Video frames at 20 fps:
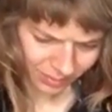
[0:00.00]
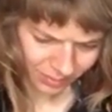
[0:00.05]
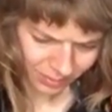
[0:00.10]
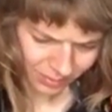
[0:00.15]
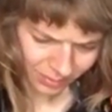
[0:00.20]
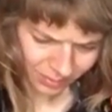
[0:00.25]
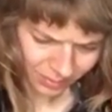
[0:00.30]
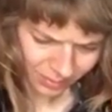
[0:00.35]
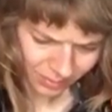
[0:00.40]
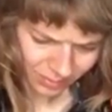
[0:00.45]

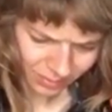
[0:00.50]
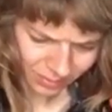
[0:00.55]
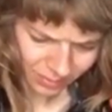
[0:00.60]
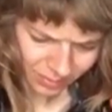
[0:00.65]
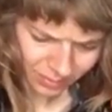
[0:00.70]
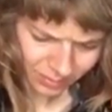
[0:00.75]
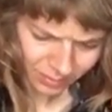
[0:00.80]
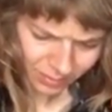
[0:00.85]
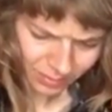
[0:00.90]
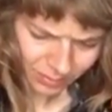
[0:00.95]

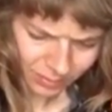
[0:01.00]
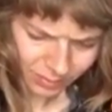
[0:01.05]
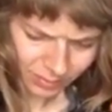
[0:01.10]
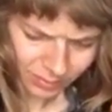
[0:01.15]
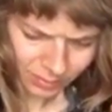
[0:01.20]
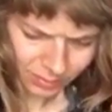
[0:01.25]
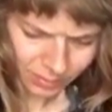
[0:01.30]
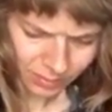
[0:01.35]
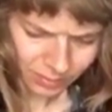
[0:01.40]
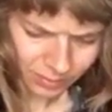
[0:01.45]

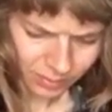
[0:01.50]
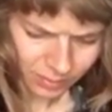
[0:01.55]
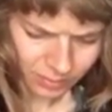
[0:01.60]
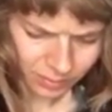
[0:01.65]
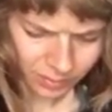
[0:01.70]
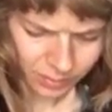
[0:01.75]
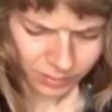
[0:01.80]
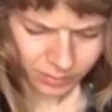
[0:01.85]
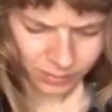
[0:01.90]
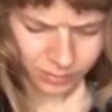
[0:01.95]

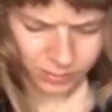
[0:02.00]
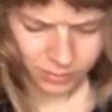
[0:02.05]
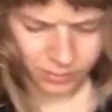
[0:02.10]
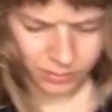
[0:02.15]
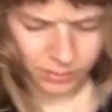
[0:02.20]
Nothing is said.